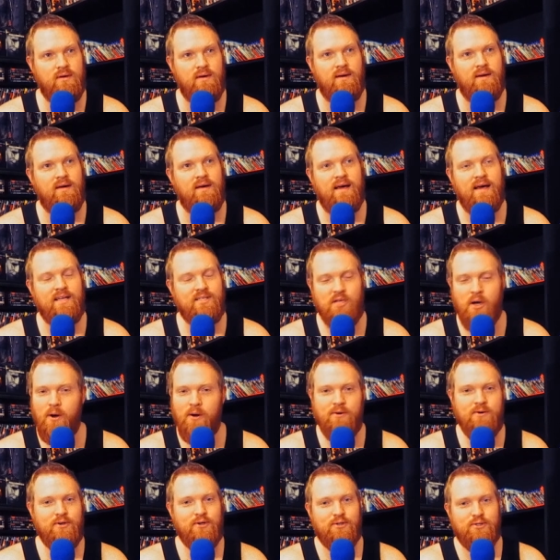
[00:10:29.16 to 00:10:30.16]
It's hard
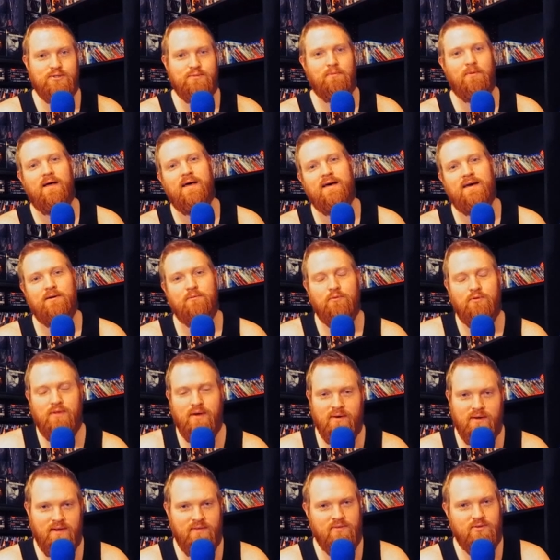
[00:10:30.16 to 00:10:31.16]
to explain
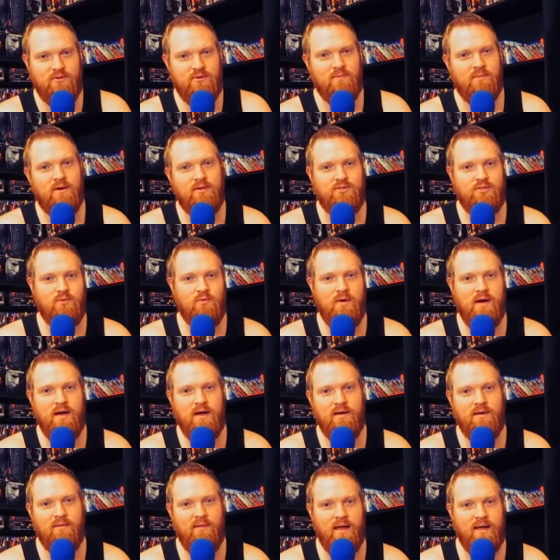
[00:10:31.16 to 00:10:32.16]
without giving too much
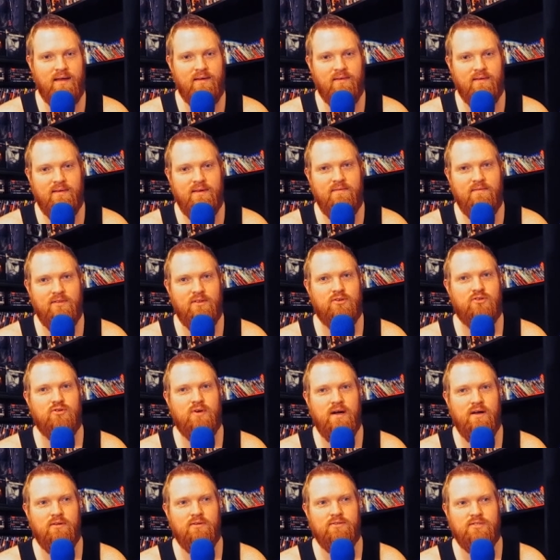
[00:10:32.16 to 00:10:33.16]
away. Like, even the
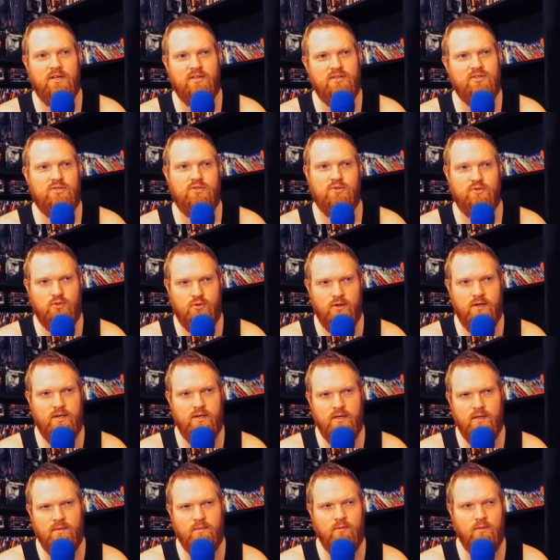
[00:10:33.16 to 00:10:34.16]
trailer's like, this is
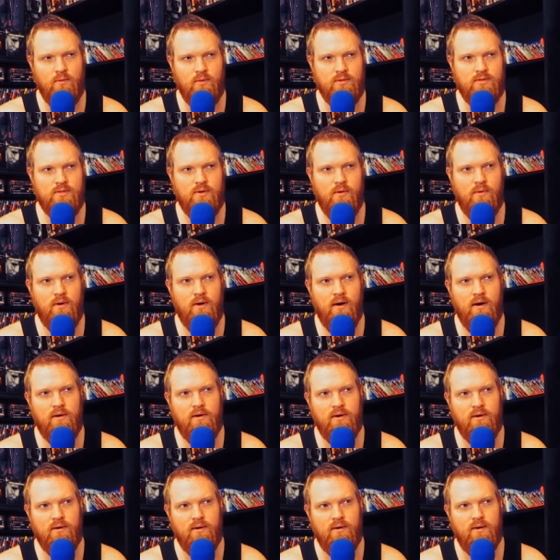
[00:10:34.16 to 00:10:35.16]
intriguing, but what's going on
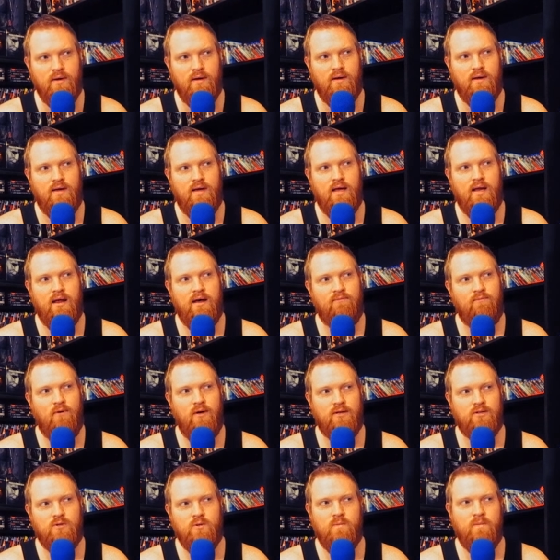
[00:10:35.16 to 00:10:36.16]
here? And I feel like
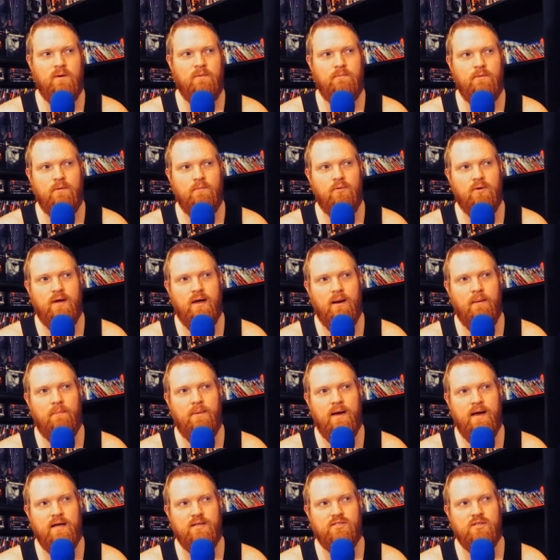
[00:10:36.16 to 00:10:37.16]
too many people kind of
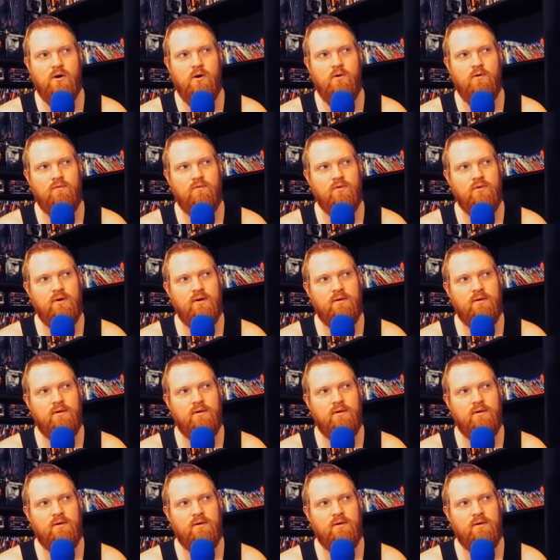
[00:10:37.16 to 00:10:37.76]
pass over it.